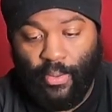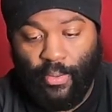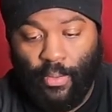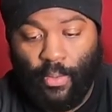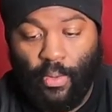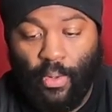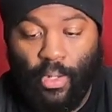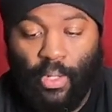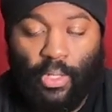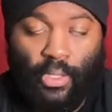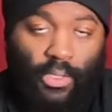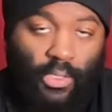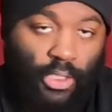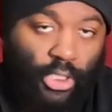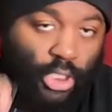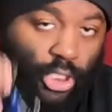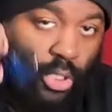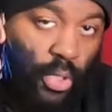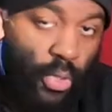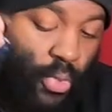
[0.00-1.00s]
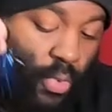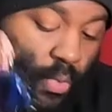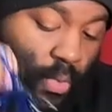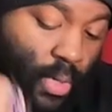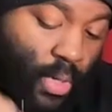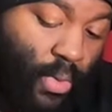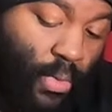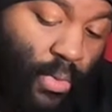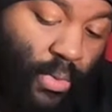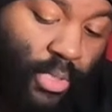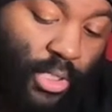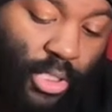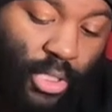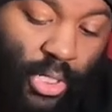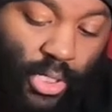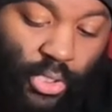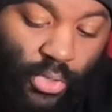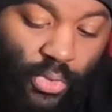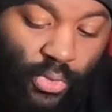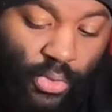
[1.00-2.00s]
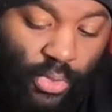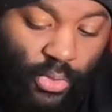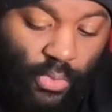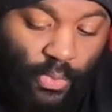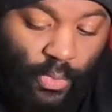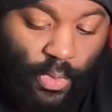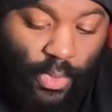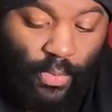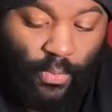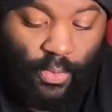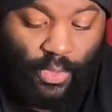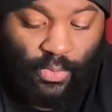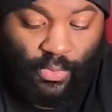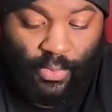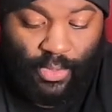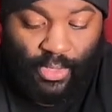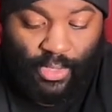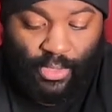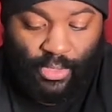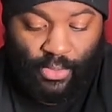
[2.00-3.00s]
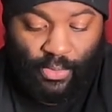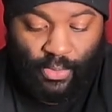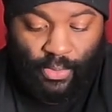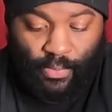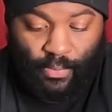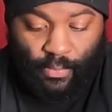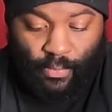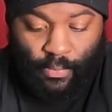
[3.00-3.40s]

or show you one on the chartreuse one once we get to it.